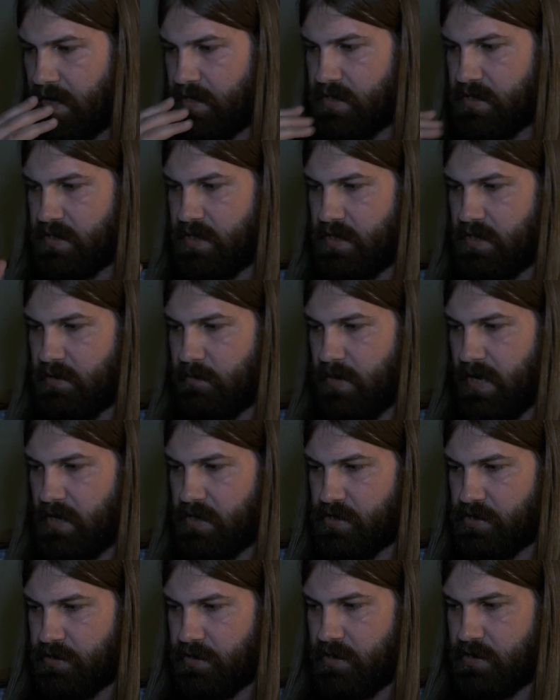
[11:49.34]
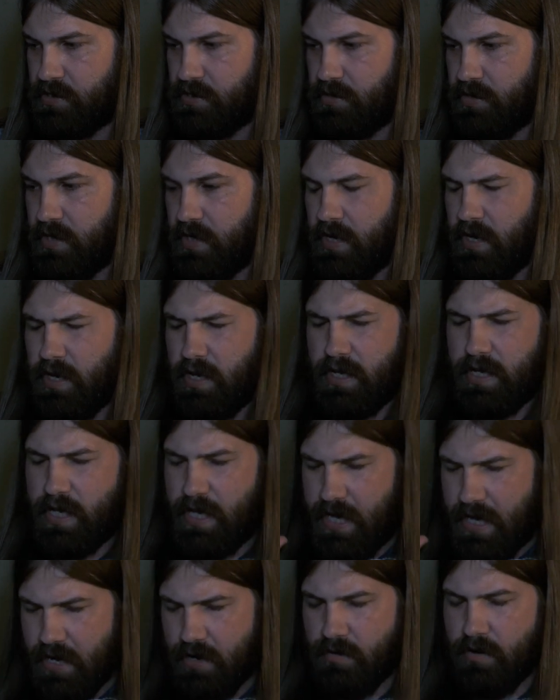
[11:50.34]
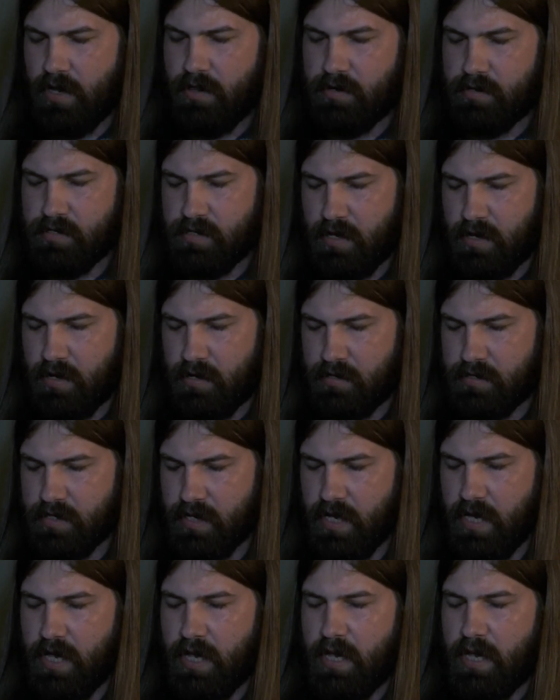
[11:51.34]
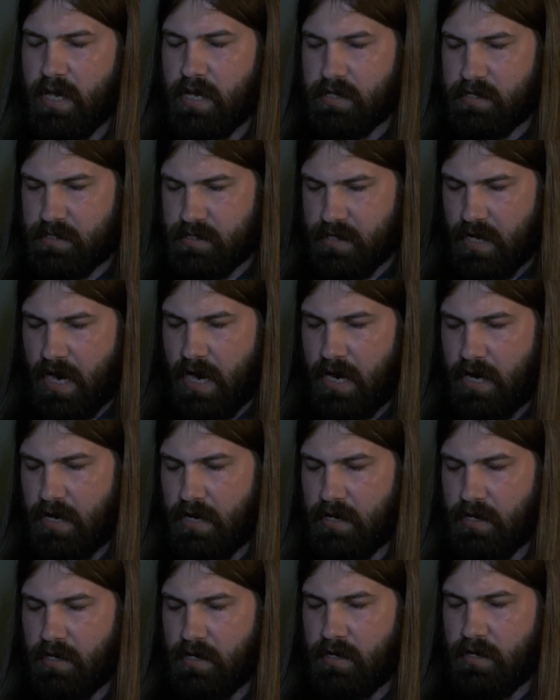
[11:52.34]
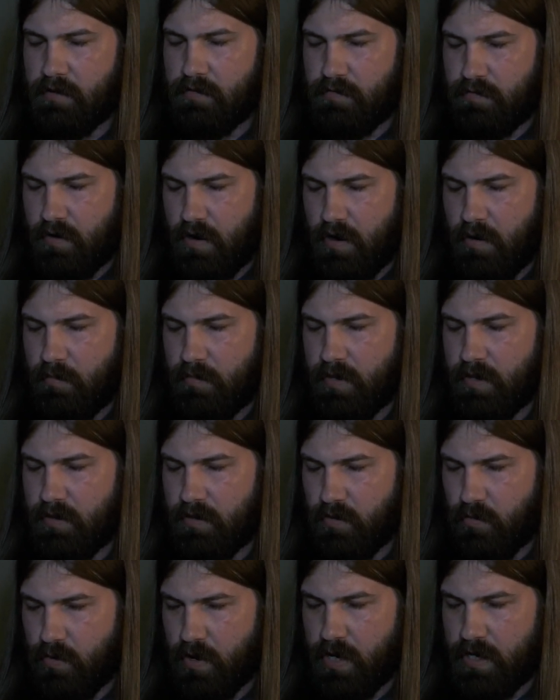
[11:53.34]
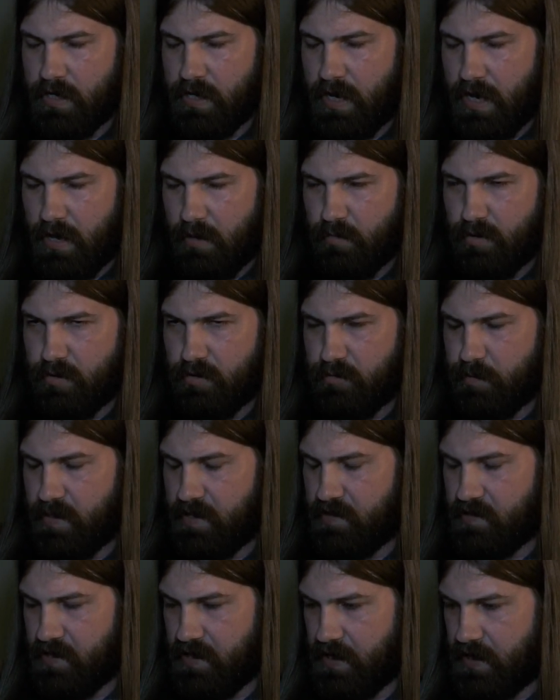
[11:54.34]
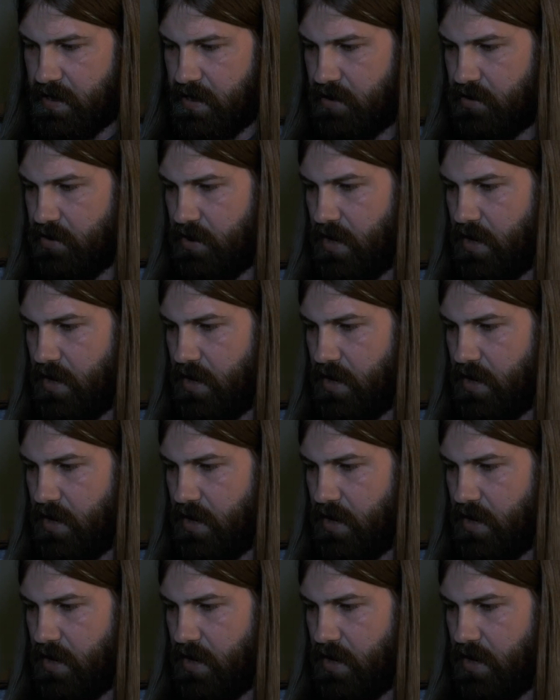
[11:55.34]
I just need to make sure that you can hear other songs aside from the one that Elmo has been singing in your